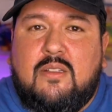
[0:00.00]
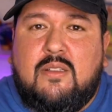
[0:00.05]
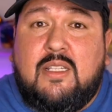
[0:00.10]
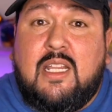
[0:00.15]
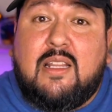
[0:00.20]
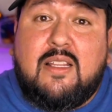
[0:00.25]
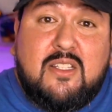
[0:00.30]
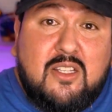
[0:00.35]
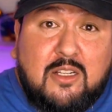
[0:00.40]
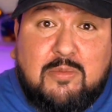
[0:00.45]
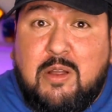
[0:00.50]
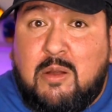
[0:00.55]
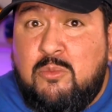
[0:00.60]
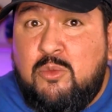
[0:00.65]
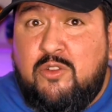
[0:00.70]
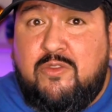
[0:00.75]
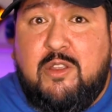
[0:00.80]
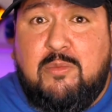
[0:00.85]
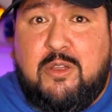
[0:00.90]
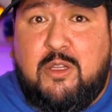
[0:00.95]
Now let's talk about
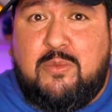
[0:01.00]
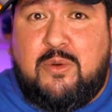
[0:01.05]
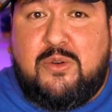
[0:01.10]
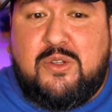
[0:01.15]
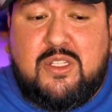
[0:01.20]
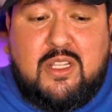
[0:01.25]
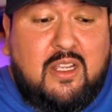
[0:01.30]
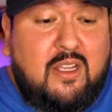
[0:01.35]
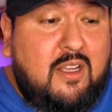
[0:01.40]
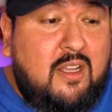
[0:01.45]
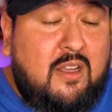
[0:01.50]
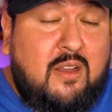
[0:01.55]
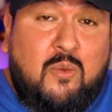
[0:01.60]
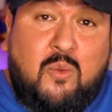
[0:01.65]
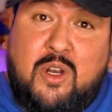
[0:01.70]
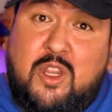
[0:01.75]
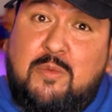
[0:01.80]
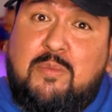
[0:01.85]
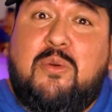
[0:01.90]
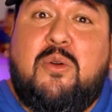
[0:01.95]
movie bloopers.
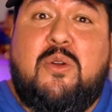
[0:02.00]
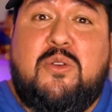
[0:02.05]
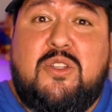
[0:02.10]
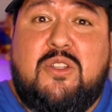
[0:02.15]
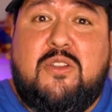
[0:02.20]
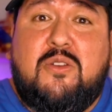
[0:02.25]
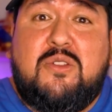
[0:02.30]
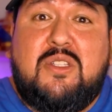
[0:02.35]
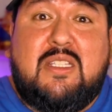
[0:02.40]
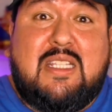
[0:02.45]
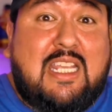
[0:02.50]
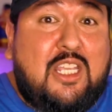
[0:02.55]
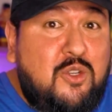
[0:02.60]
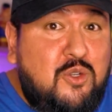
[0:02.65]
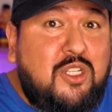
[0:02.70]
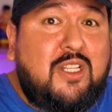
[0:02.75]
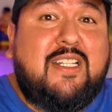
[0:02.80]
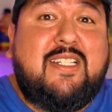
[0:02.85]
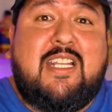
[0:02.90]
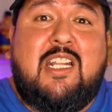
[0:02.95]
One of the pros of those is they
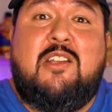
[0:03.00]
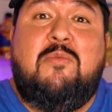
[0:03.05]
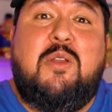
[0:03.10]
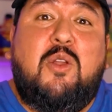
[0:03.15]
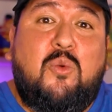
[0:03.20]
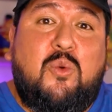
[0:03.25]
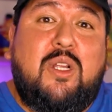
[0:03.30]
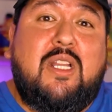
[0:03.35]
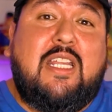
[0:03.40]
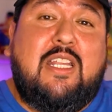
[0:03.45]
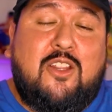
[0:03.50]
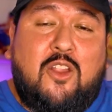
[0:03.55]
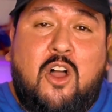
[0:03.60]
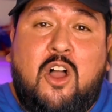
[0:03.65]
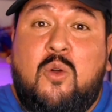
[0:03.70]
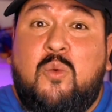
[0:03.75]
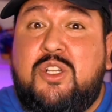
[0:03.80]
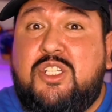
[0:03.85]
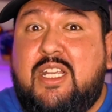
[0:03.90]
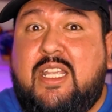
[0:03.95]
usually tend to be really
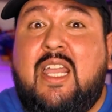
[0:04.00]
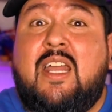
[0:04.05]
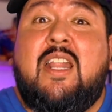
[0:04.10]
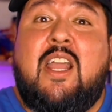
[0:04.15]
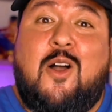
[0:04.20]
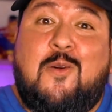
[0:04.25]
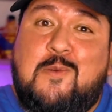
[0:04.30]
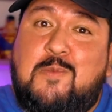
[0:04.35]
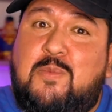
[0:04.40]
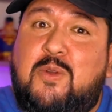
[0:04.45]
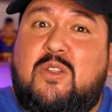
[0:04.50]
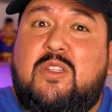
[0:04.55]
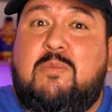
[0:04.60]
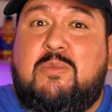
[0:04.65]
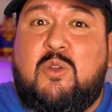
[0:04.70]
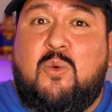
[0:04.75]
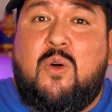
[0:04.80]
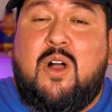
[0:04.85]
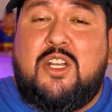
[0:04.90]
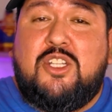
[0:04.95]
long, which again helps build up
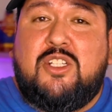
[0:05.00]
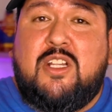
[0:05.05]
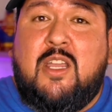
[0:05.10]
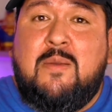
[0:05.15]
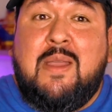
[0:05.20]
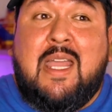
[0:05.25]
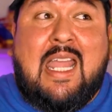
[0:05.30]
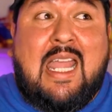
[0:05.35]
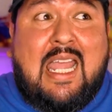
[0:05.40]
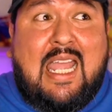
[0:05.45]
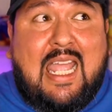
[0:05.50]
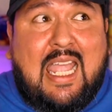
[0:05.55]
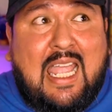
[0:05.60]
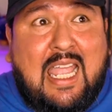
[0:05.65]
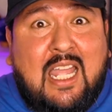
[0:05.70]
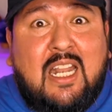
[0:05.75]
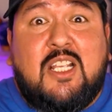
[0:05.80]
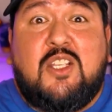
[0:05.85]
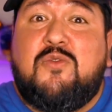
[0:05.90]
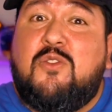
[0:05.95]
the watch time.
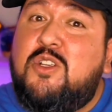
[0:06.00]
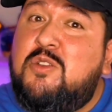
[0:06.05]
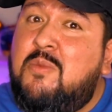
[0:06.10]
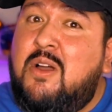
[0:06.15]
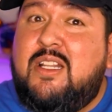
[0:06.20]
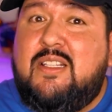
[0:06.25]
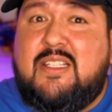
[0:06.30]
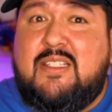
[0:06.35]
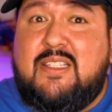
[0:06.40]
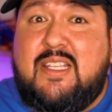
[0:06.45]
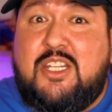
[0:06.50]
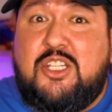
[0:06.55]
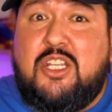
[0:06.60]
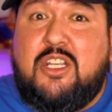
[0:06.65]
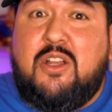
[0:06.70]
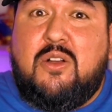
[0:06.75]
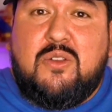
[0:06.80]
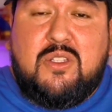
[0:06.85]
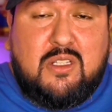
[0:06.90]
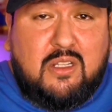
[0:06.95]
And as far as monetization
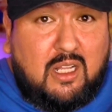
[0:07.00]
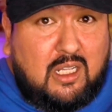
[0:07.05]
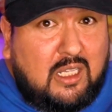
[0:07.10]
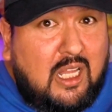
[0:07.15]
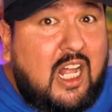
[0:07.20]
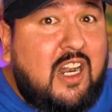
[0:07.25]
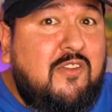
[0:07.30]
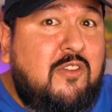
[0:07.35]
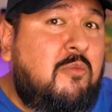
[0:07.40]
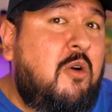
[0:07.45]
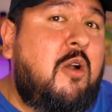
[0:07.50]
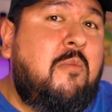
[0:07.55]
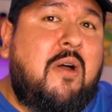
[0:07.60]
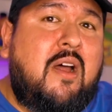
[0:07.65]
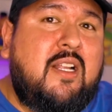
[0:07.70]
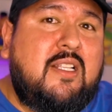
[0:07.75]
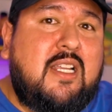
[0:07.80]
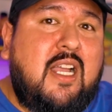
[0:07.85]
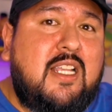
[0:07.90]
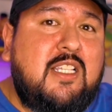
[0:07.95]
goes, a lot of them are
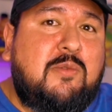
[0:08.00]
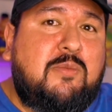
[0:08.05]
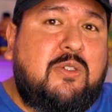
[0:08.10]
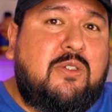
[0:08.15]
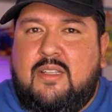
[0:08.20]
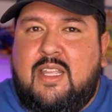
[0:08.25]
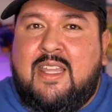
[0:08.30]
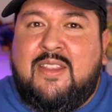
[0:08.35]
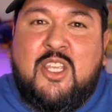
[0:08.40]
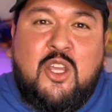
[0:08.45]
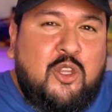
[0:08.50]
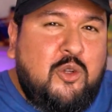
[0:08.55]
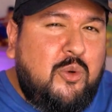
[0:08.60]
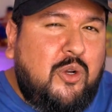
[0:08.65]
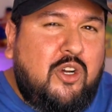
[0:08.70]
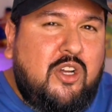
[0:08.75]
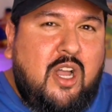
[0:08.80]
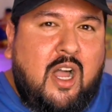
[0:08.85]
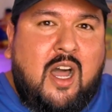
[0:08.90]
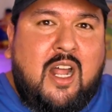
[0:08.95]
monetizable. And the only
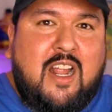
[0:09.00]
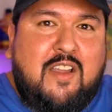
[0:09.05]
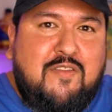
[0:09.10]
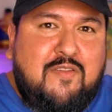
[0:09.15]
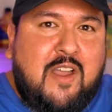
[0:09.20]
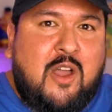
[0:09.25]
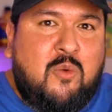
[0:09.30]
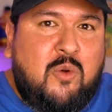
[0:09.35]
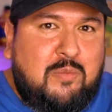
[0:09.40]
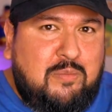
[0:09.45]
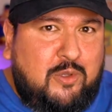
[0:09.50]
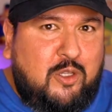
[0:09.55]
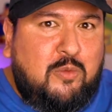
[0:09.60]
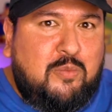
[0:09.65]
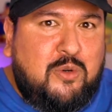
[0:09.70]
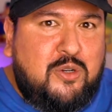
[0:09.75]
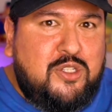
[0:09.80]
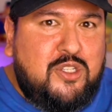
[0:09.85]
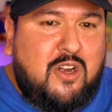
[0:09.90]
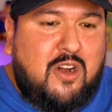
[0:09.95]
real con I found with
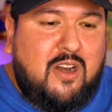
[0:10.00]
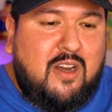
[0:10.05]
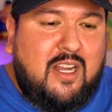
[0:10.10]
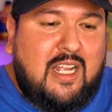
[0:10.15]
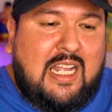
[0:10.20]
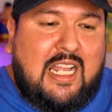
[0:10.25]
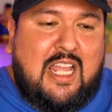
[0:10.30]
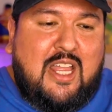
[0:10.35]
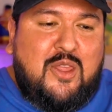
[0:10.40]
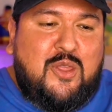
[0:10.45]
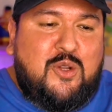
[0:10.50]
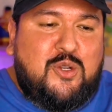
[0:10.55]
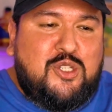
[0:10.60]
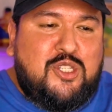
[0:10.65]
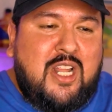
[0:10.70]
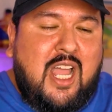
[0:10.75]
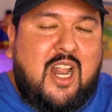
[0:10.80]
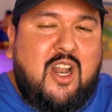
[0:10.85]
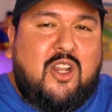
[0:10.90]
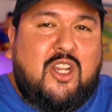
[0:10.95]
bloopers are there's
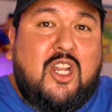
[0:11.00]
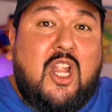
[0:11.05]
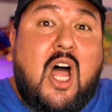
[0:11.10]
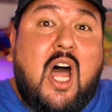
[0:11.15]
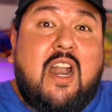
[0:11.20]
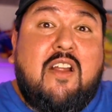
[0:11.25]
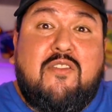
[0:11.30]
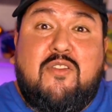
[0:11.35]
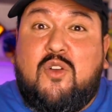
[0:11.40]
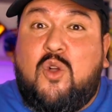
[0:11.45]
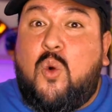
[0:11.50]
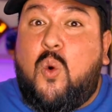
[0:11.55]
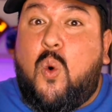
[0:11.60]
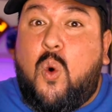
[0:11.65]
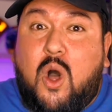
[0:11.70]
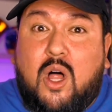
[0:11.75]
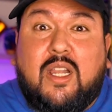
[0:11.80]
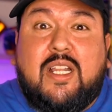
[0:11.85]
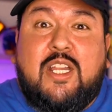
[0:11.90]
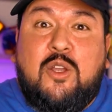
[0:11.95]
not a lot of
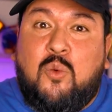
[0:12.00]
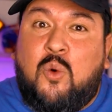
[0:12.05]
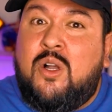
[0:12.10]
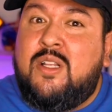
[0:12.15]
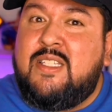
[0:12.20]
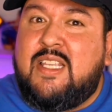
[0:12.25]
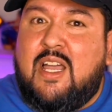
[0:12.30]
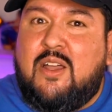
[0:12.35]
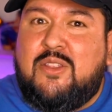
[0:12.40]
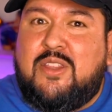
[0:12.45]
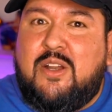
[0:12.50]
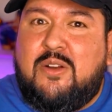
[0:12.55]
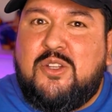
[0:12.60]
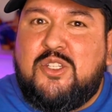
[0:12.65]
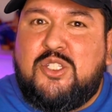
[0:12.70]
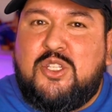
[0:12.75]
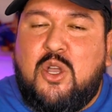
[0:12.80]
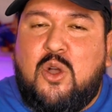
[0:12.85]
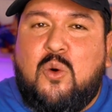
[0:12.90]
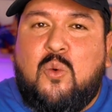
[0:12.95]
quality ones out there.
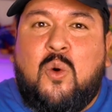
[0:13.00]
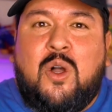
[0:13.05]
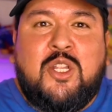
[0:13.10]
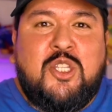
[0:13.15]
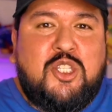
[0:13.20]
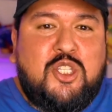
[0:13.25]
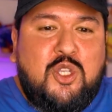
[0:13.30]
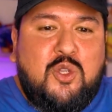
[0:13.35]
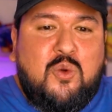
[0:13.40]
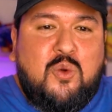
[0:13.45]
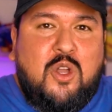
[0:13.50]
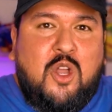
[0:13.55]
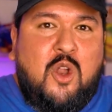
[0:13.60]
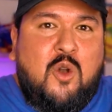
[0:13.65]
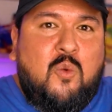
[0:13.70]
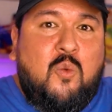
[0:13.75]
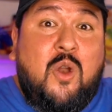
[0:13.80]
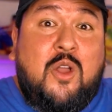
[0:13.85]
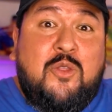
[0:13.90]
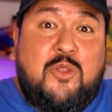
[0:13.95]
So once you
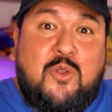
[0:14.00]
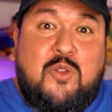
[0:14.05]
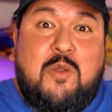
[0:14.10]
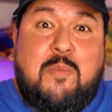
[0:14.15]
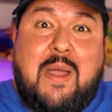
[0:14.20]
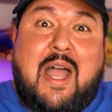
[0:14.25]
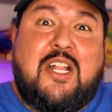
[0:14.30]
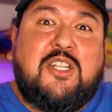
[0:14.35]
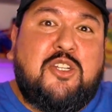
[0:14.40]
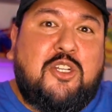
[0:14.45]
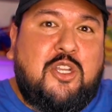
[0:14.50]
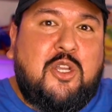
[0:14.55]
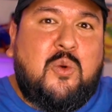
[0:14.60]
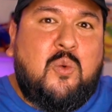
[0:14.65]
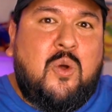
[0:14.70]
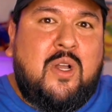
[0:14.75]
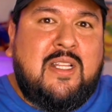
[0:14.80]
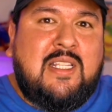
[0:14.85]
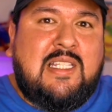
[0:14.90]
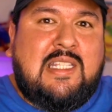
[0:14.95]
run through the batch of good
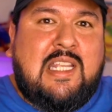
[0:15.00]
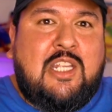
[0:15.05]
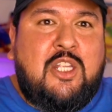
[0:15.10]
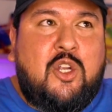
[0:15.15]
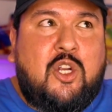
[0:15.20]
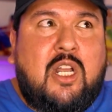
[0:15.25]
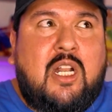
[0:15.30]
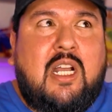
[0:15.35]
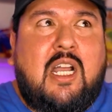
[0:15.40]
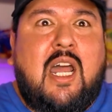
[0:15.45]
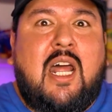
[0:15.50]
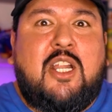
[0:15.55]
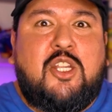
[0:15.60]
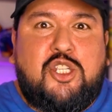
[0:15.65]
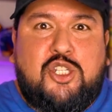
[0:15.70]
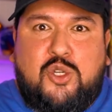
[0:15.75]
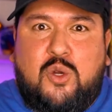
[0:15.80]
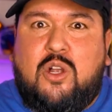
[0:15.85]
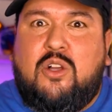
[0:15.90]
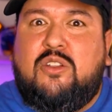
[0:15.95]
ones, then you're going to kind of
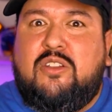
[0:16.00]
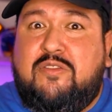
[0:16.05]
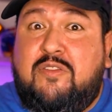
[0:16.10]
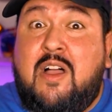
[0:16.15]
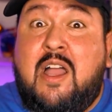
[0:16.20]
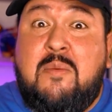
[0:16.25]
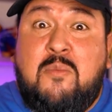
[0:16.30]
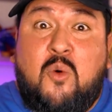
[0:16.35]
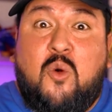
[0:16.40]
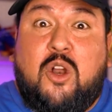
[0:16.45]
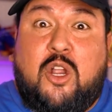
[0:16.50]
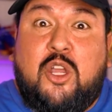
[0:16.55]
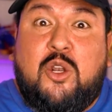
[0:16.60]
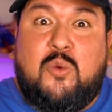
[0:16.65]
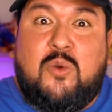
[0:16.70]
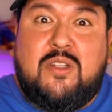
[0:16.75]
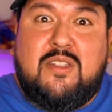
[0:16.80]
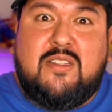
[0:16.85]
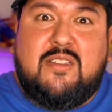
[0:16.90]
struggle to find more good ones.